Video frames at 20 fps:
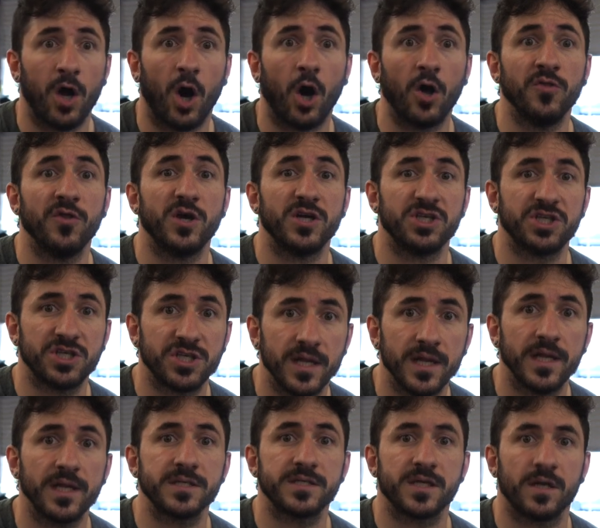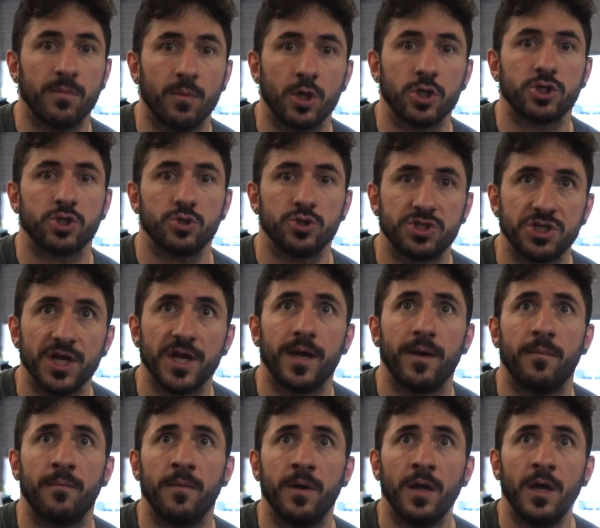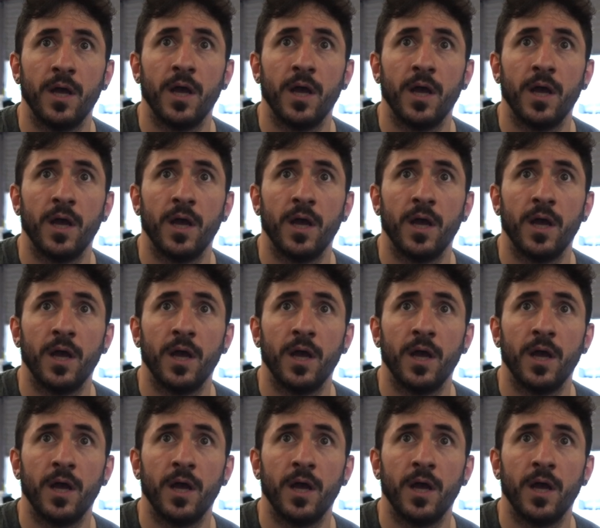on the shittiest commercial gym